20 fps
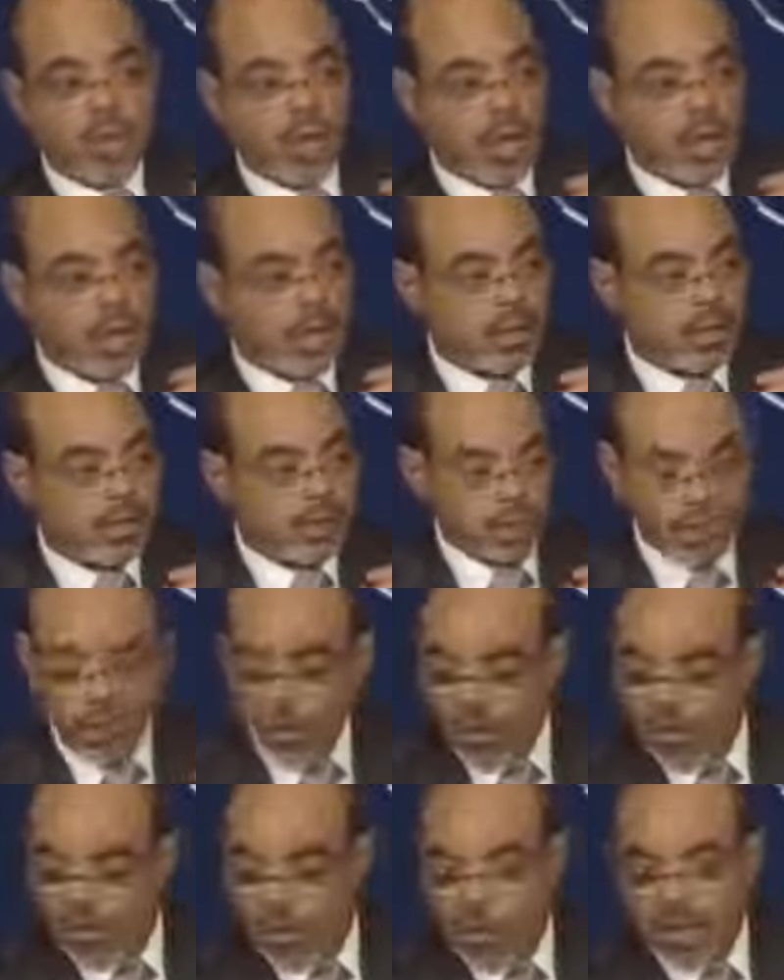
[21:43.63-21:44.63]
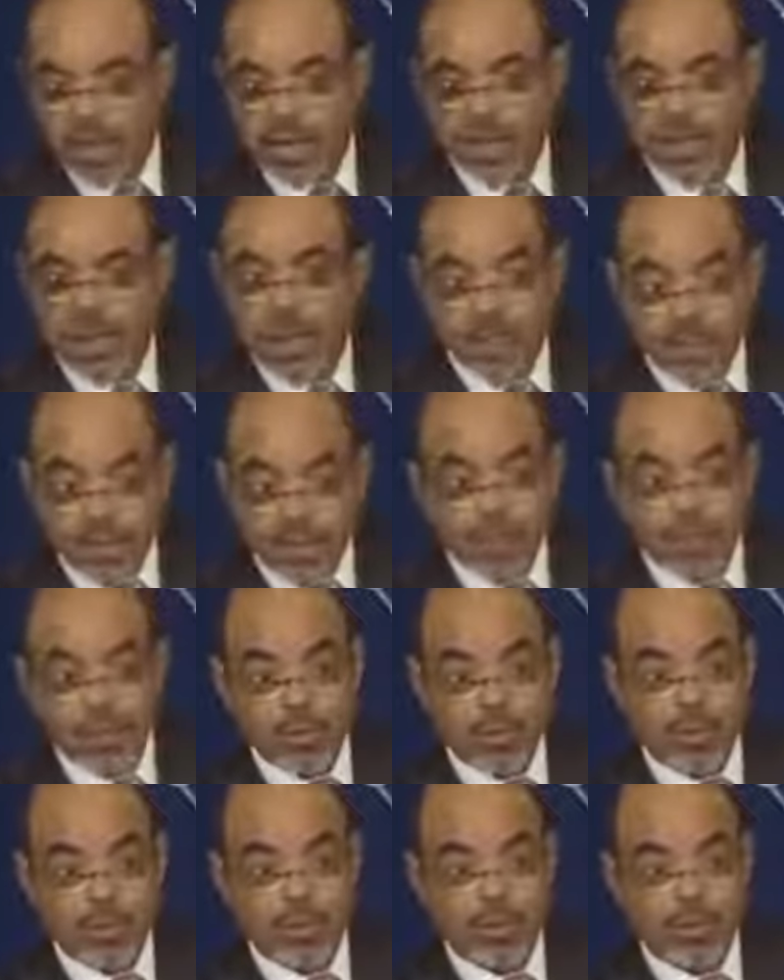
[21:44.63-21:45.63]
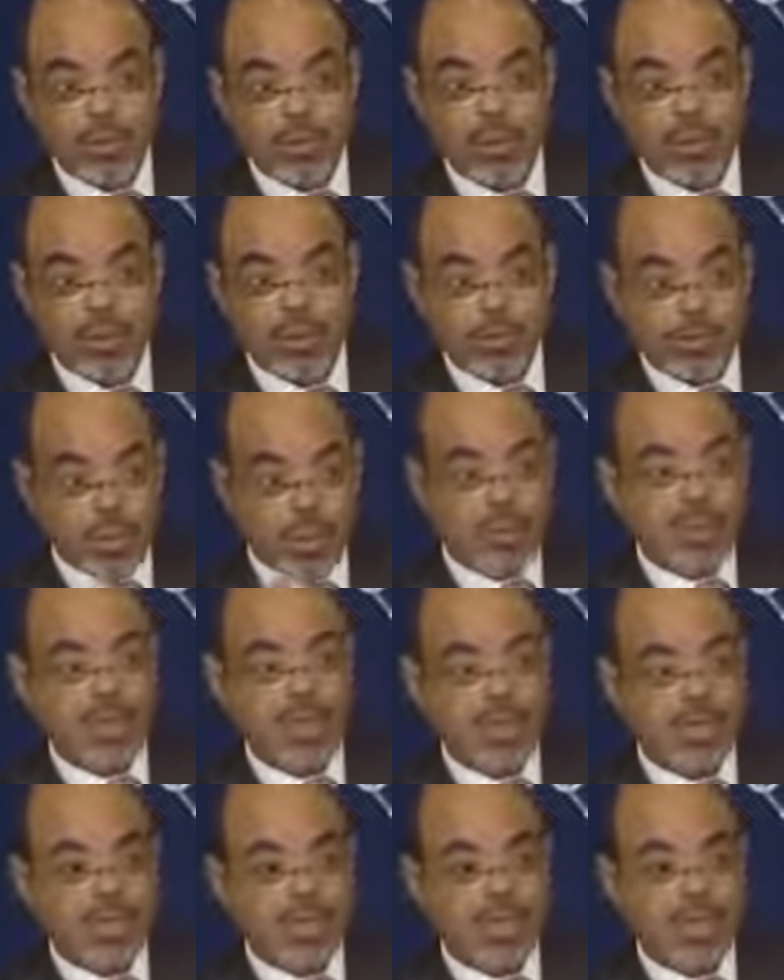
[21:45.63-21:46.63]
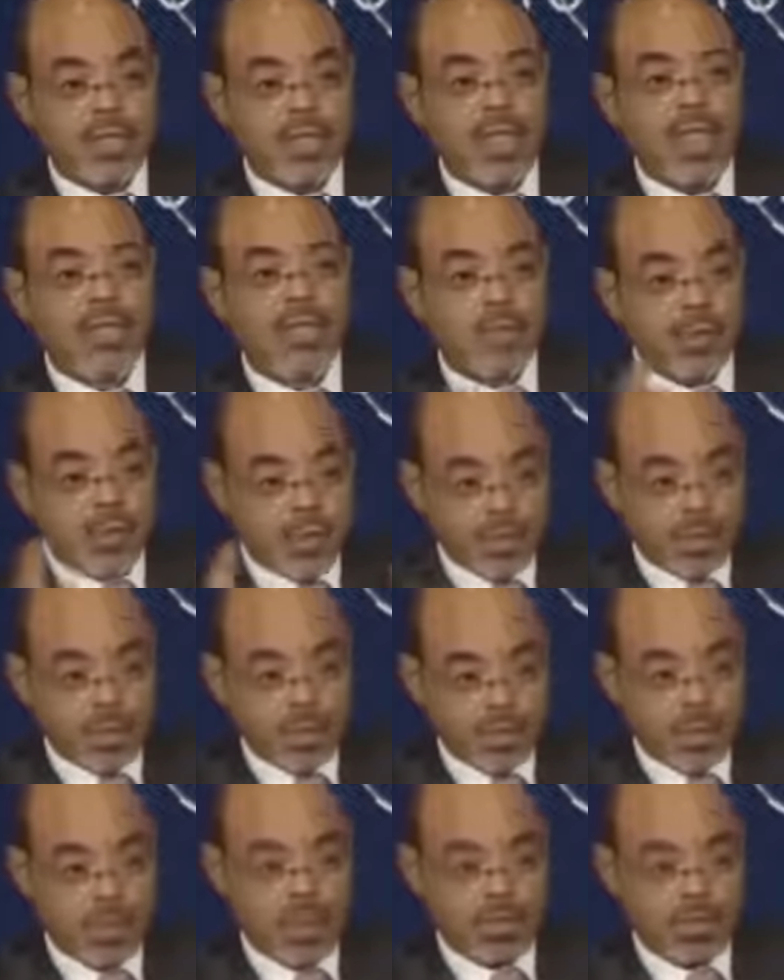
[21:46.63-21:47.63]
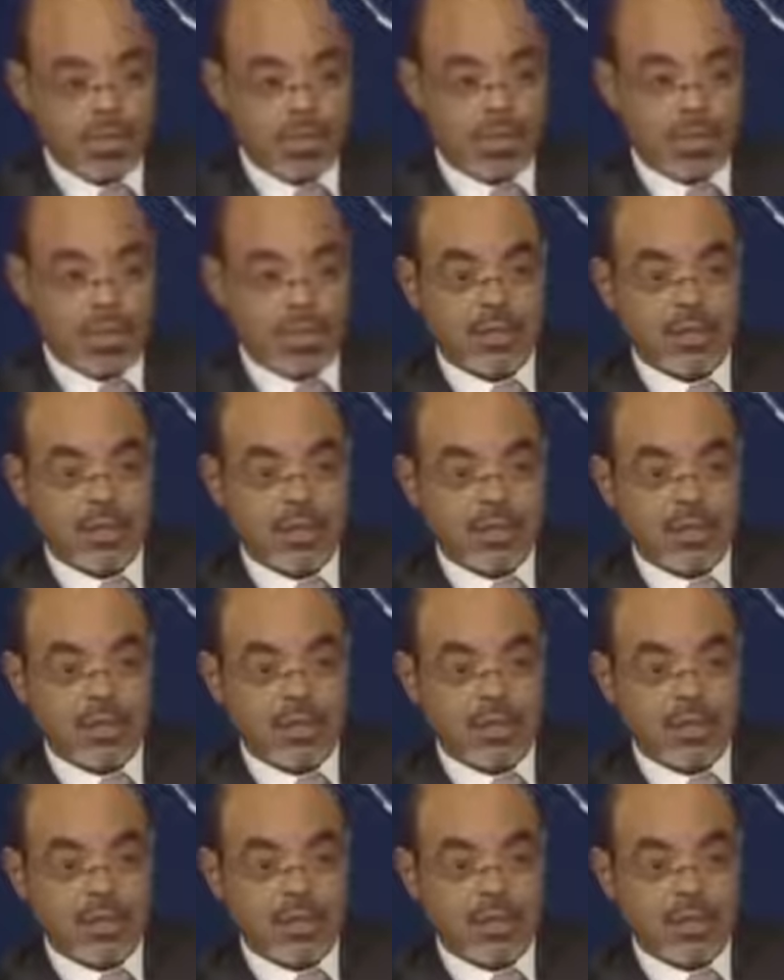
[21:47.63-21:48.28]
And making the other conclusion, the public sector is always inefficient